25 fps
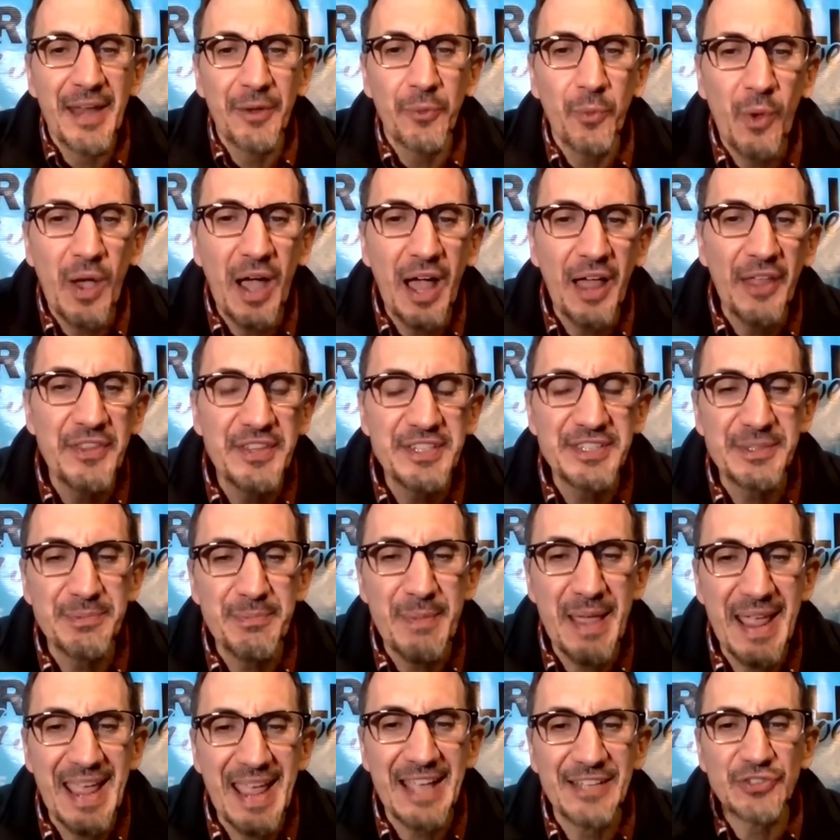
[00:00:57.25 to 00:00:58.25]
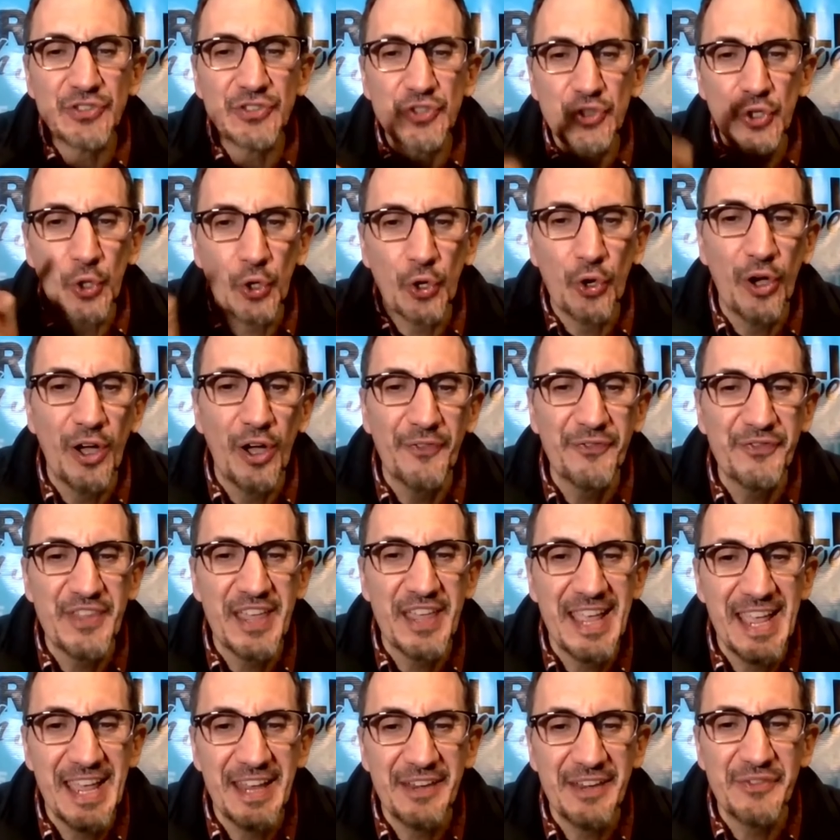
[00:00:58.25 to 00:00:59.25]
And while this man took
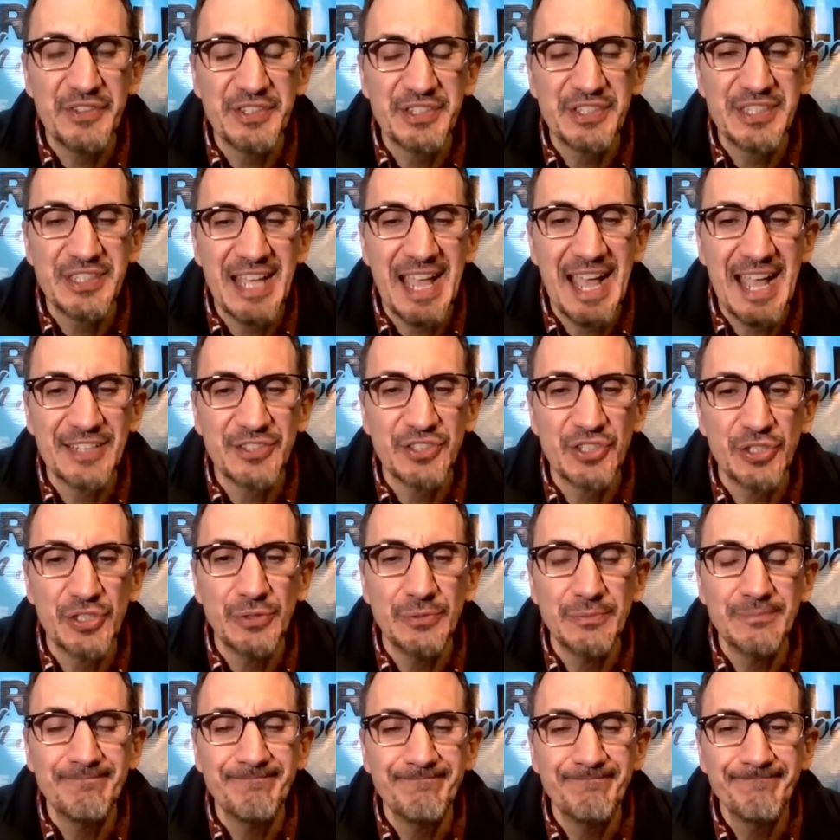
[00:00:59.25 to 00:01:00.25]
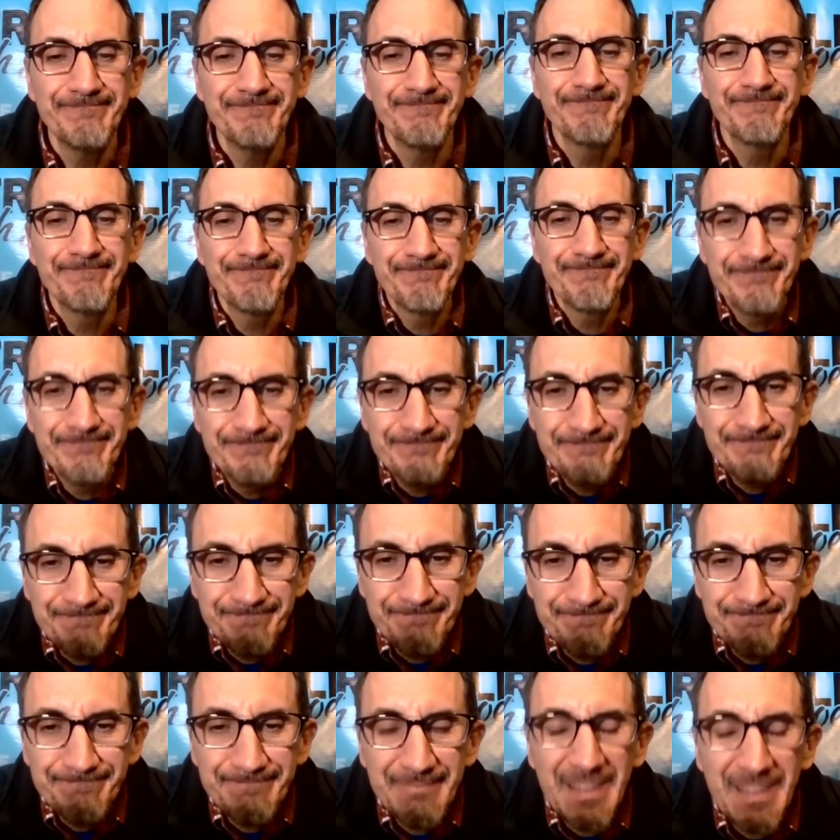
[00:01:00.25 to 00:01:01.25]
off the head of the statue,
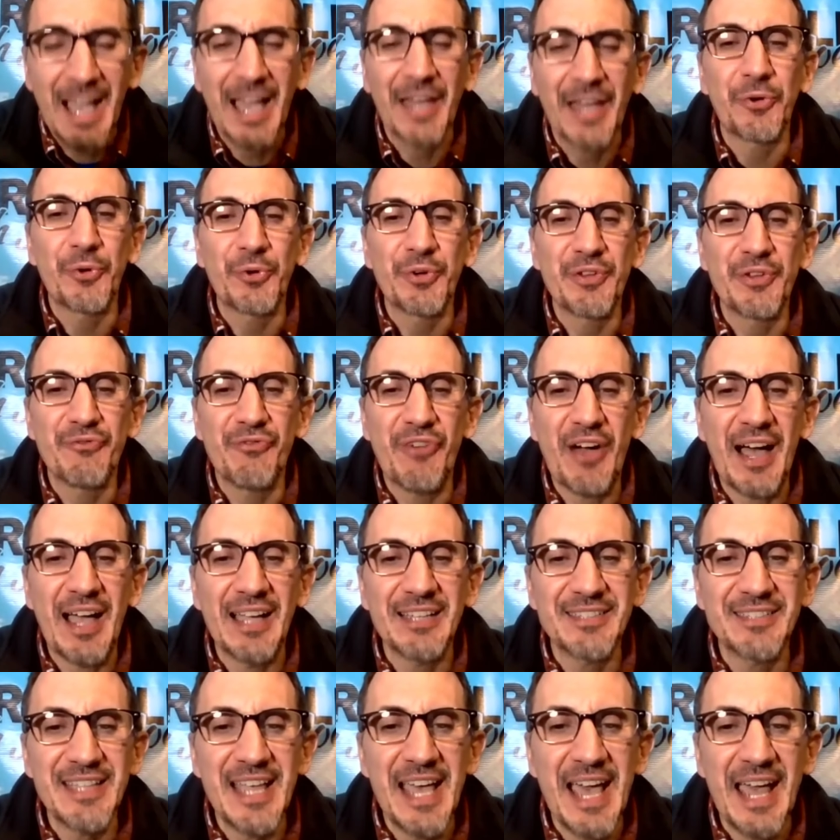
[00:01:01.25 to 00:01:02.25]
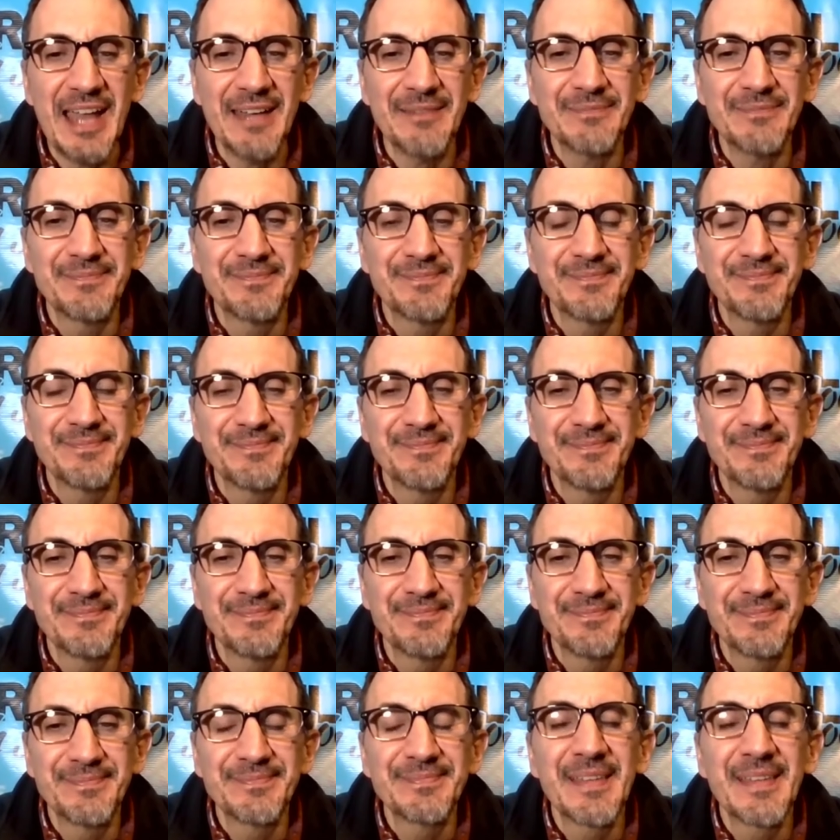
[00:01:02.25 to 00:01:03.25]
I don't advise that.
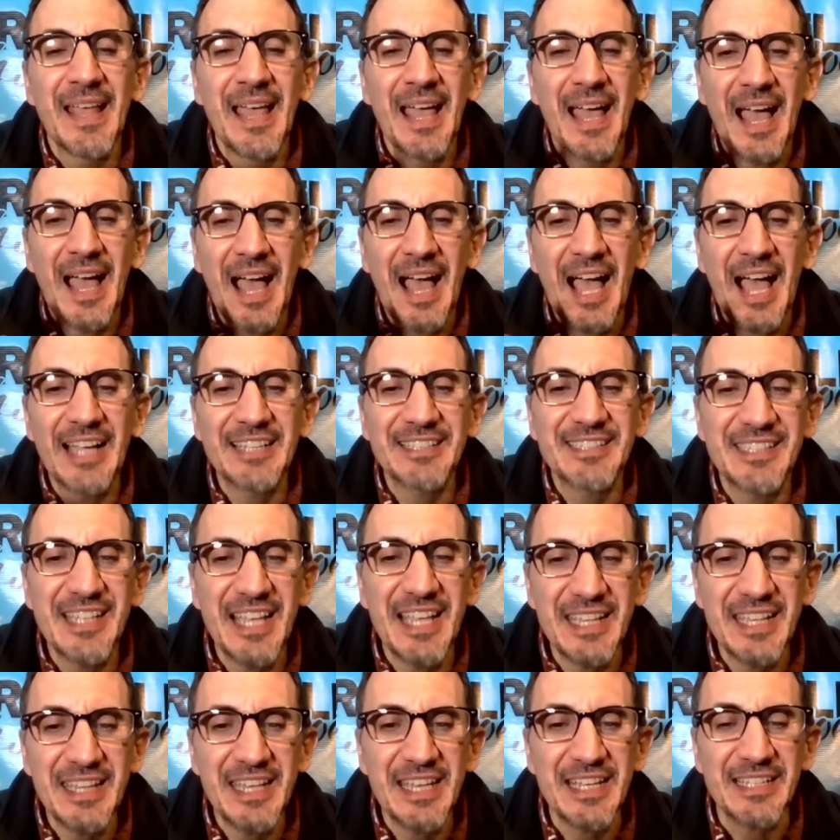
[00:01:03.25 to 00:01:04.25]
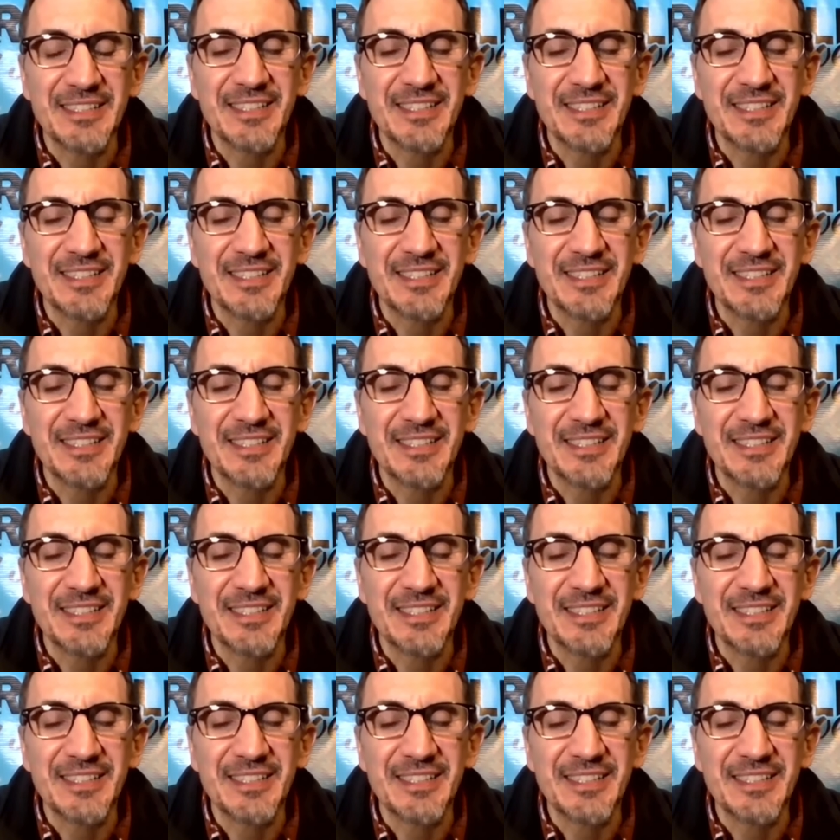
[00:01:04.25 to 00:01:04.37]
I say